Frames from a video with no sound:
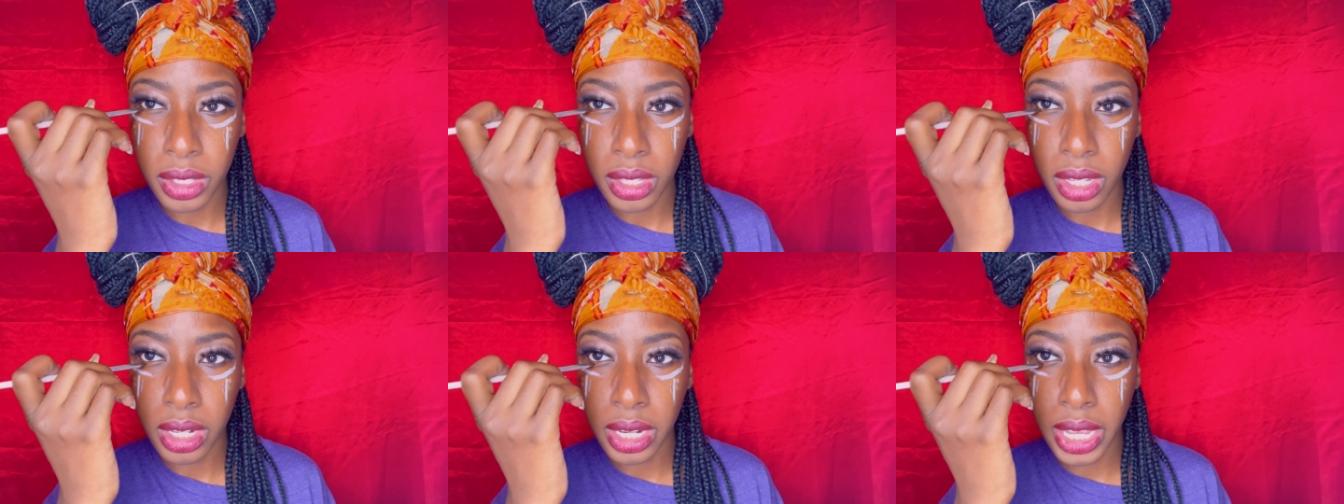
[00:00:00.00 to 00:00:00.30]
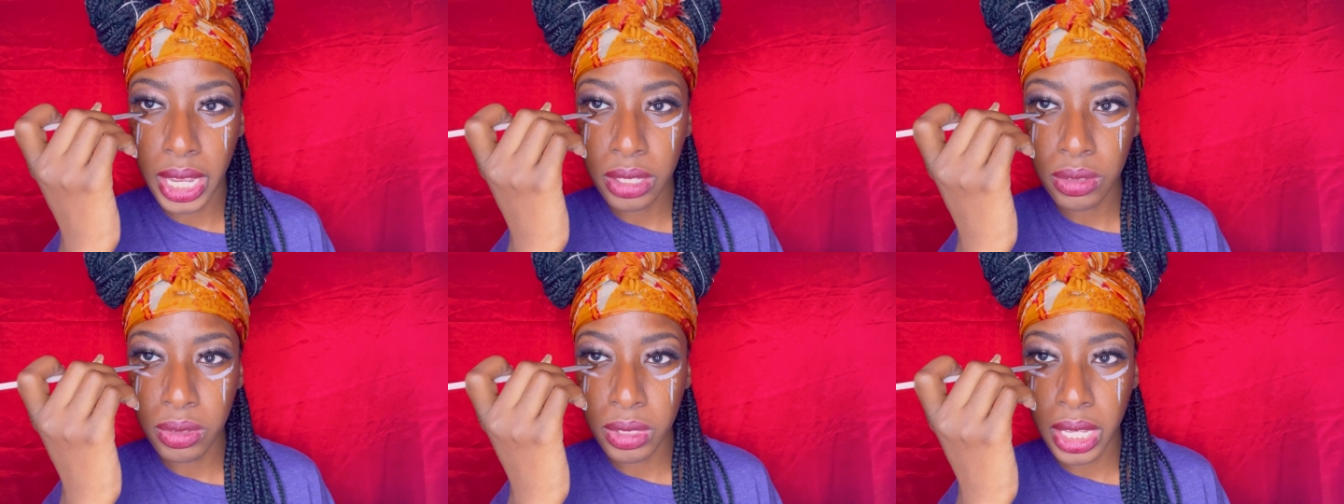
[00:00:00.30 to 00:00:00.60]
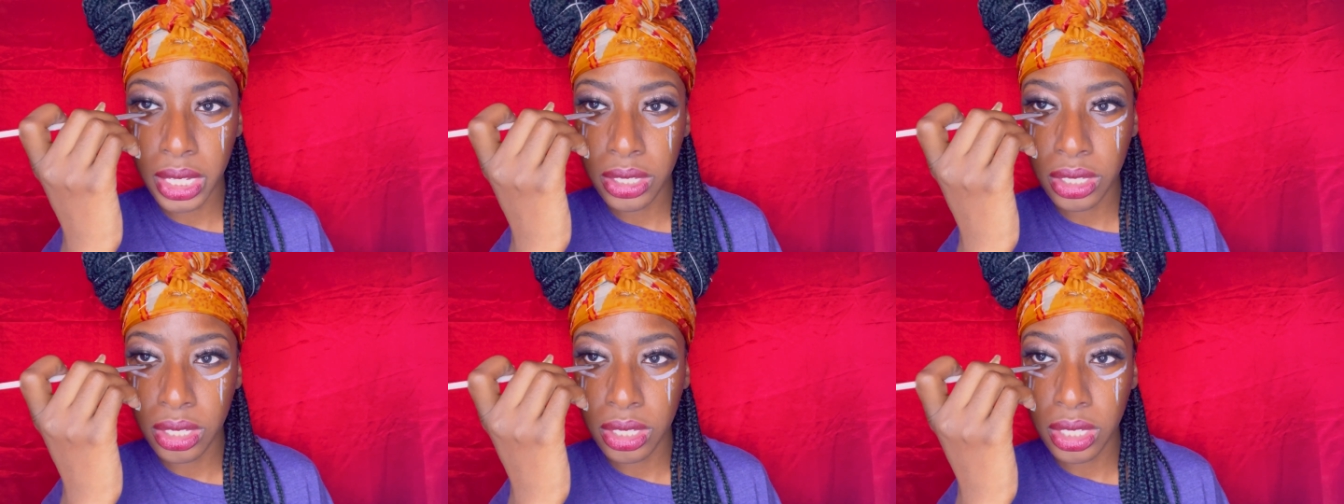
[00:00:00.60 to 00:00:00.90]
Next
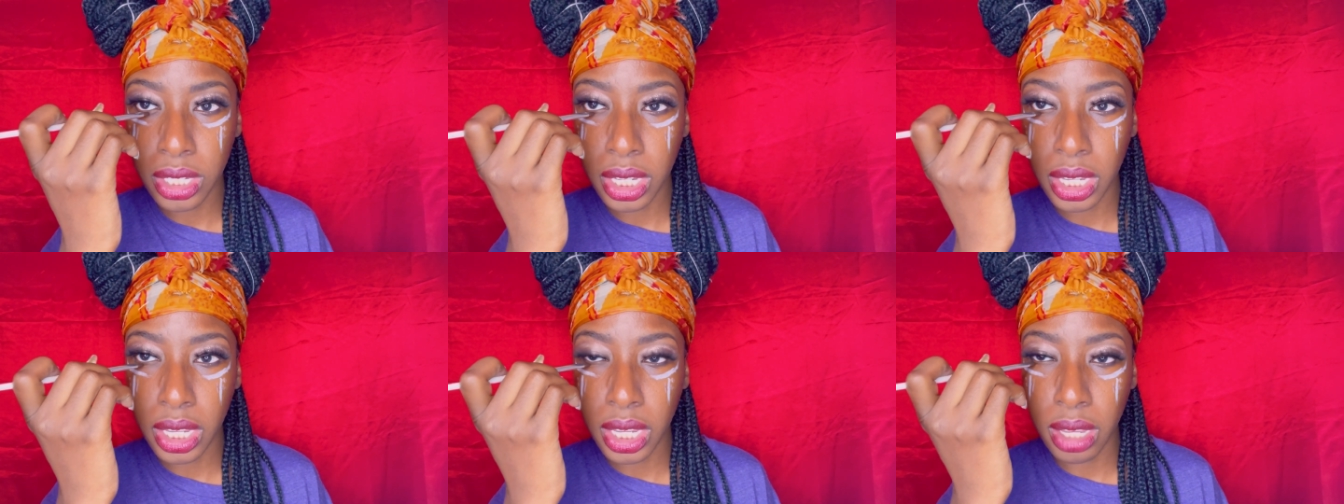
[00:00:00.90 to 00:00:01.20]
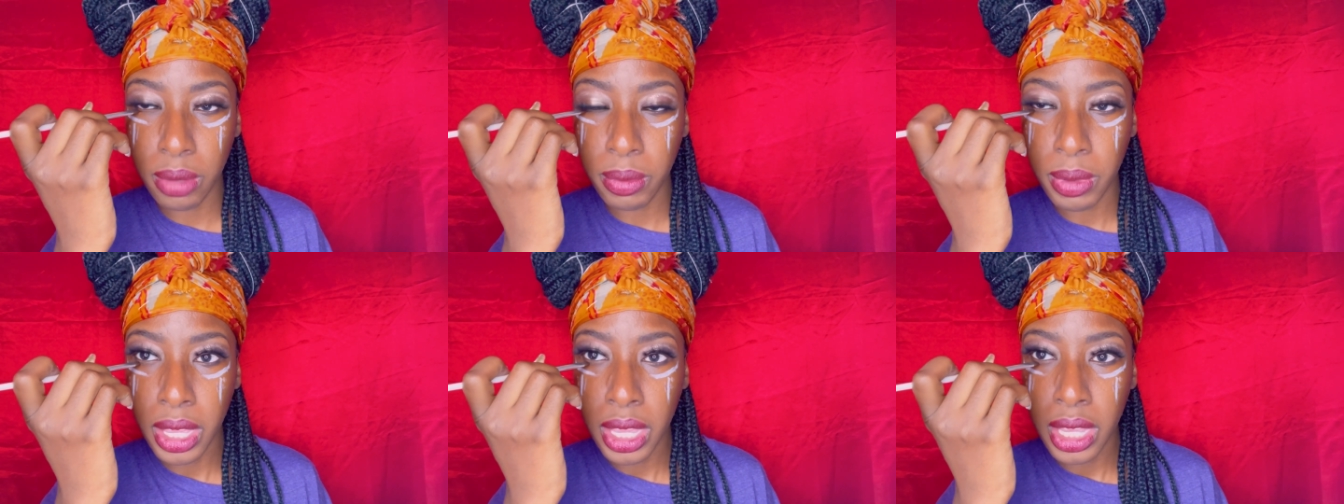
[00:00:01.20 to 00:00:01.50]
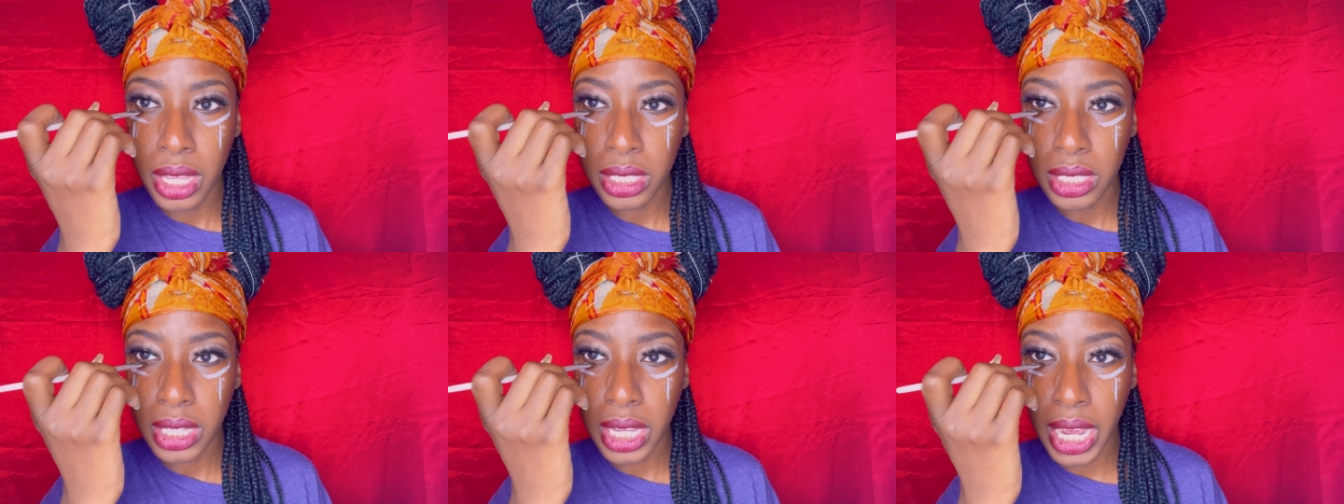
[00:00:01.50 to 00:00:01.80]
relationship,
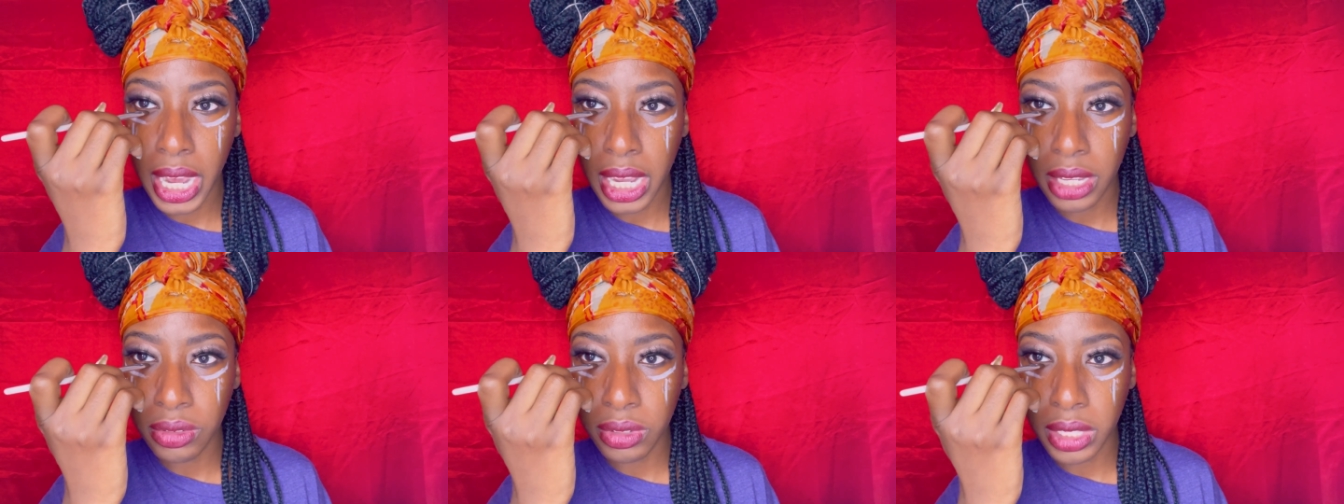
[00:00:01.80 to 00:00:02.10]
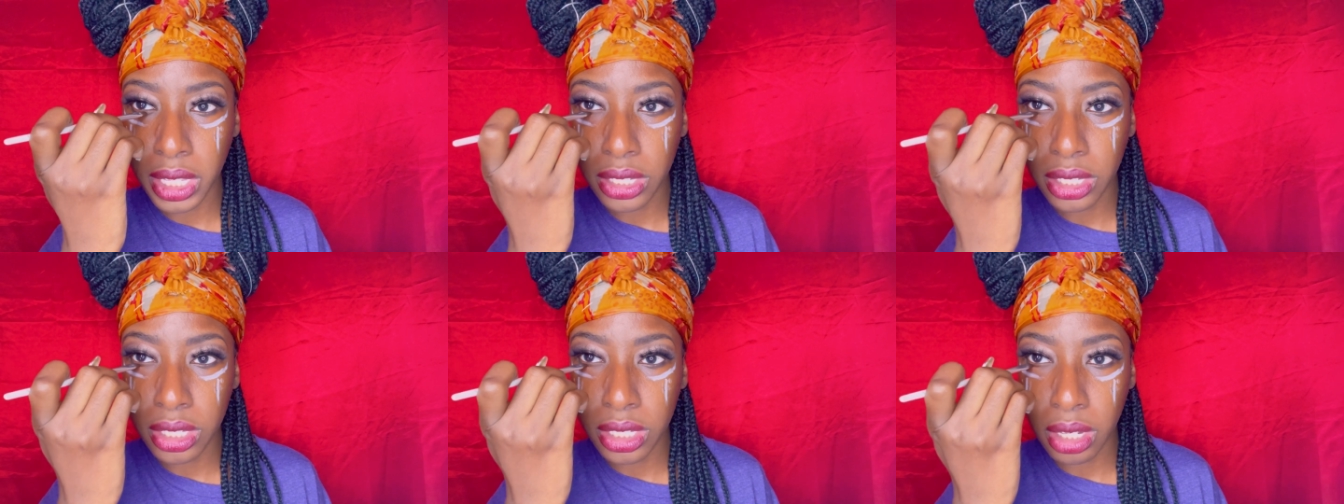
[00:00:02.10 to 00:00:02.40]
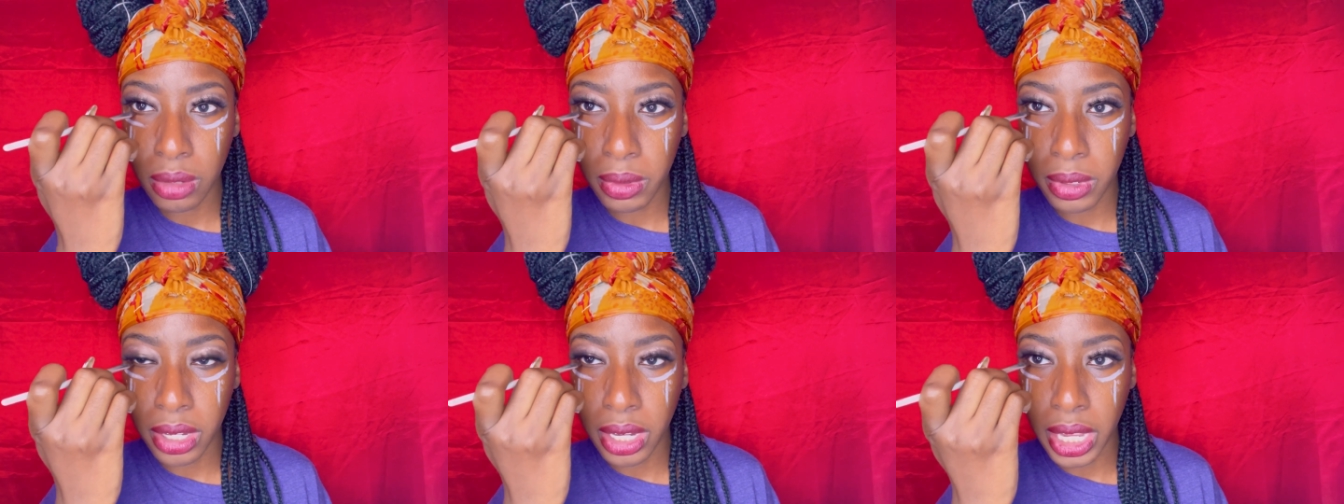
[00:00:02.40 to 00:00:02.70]
Ty's
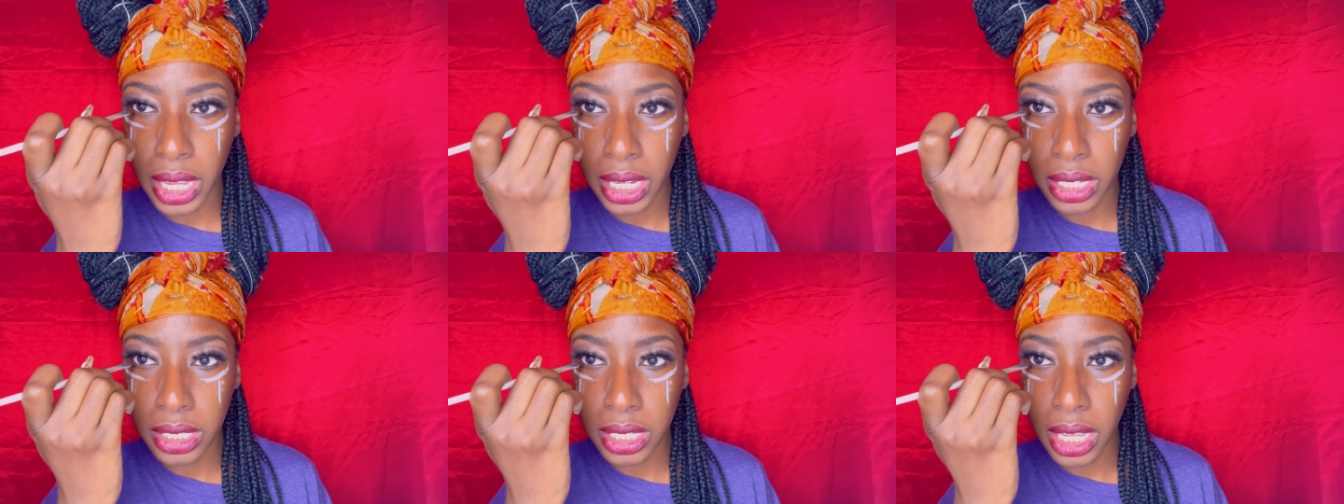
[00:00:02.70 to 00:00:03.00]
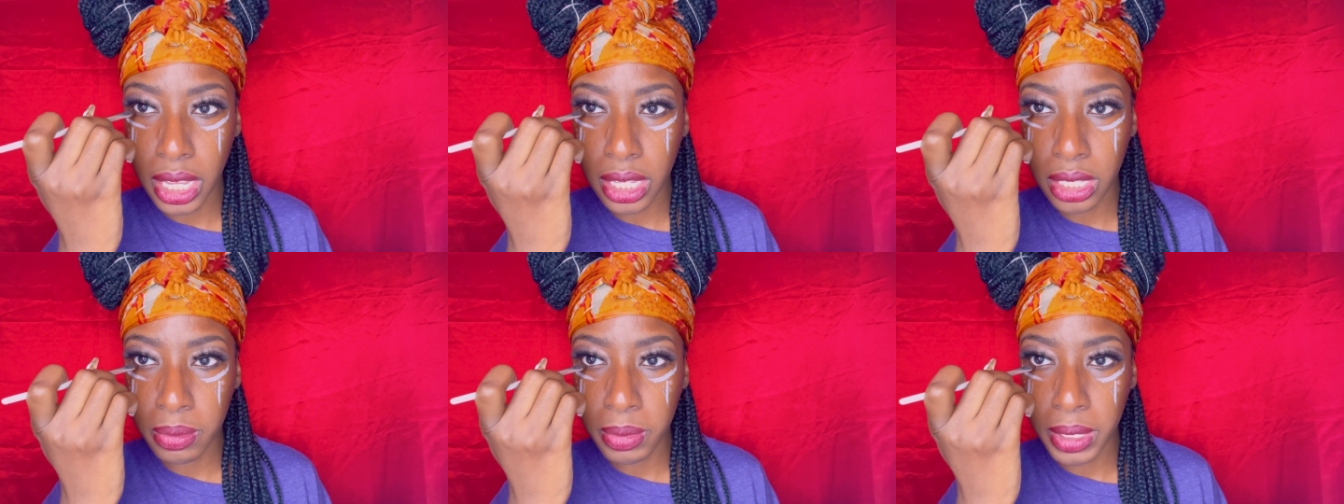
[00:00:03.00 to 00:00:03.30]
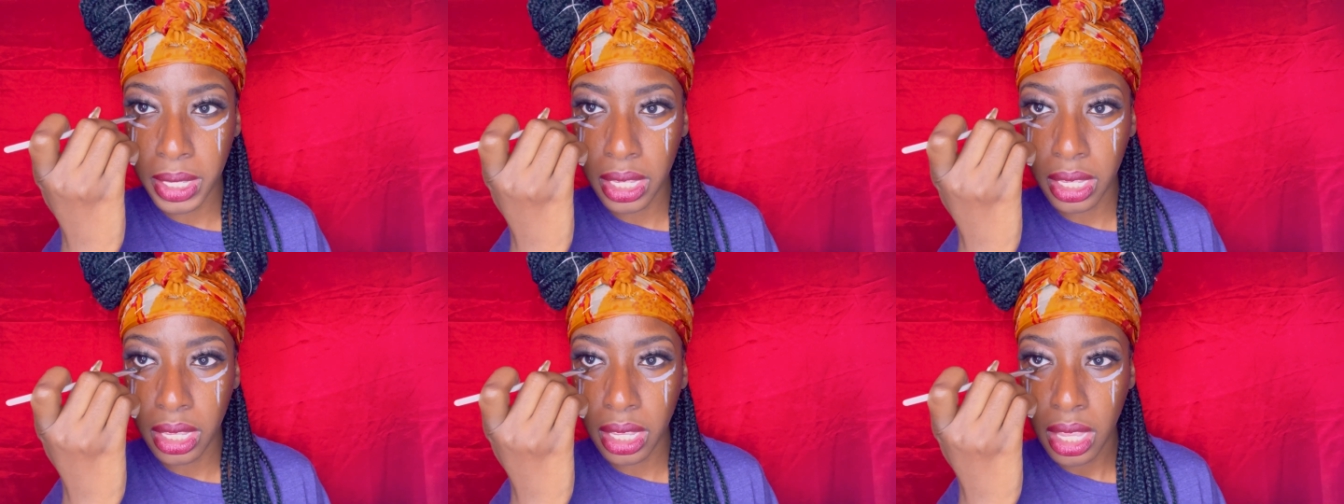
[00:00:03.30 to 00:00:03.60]
relationship with her
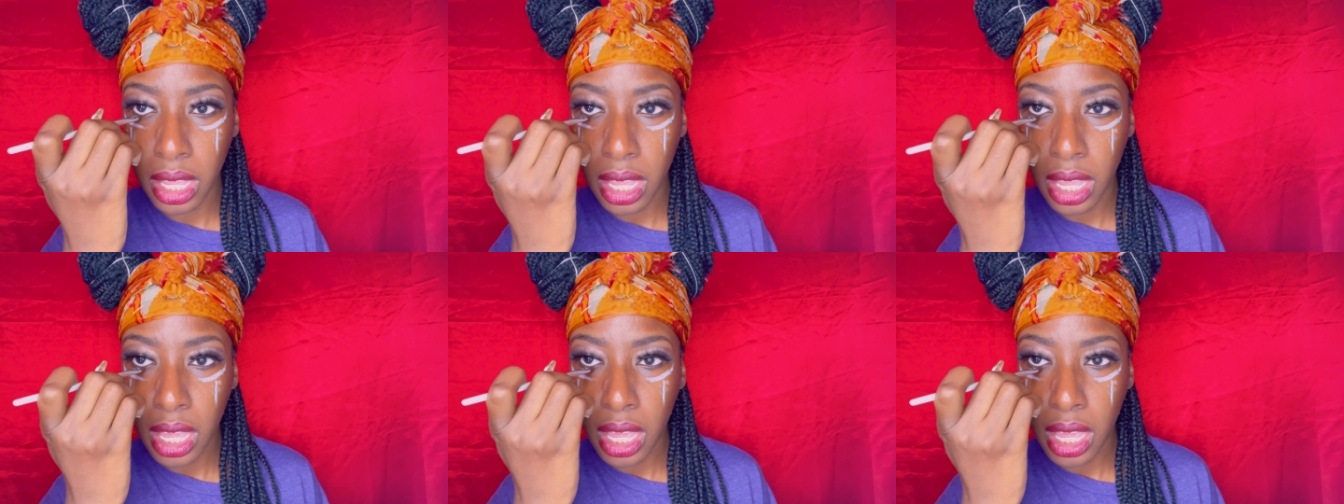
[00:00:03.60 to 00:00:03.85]
ex-husband.